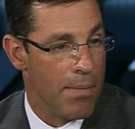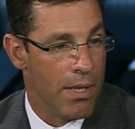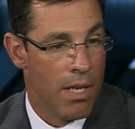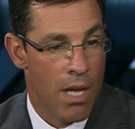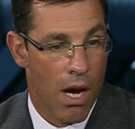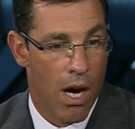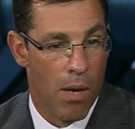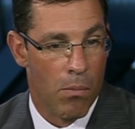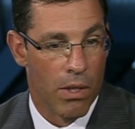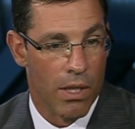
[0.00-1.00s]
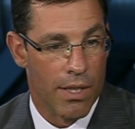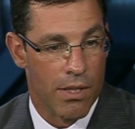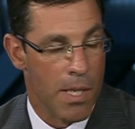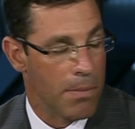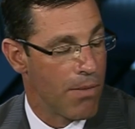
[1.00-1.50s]
and we're going to let the
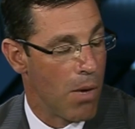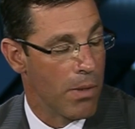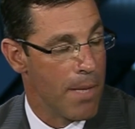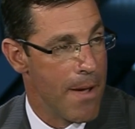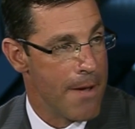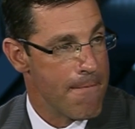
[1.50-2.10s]
chips fall where they may.